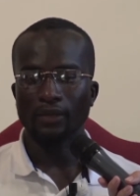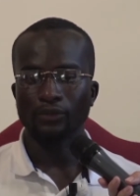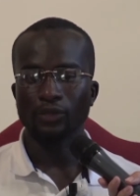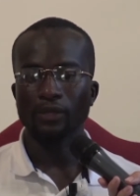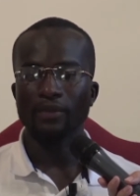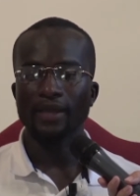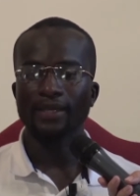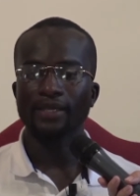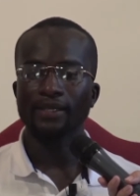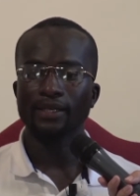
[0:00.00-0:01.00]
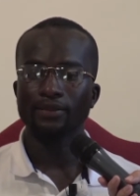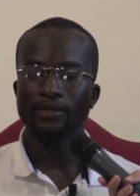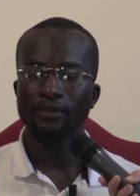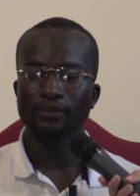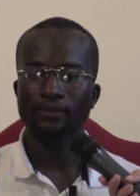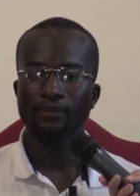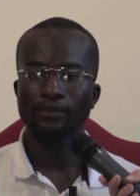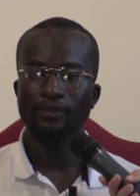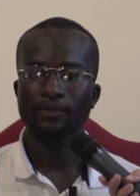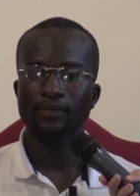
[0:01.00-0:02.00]
During my kidnaps,
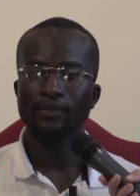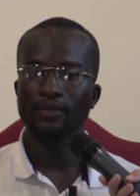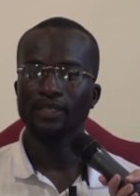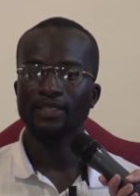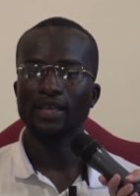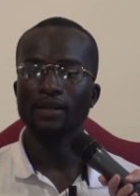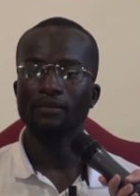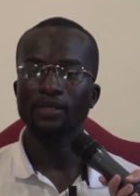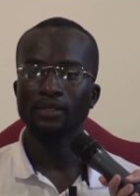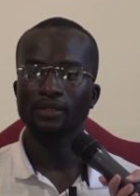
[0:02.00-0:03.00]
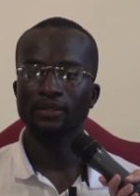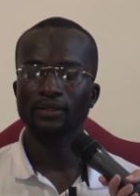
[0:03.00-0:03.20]
they sell me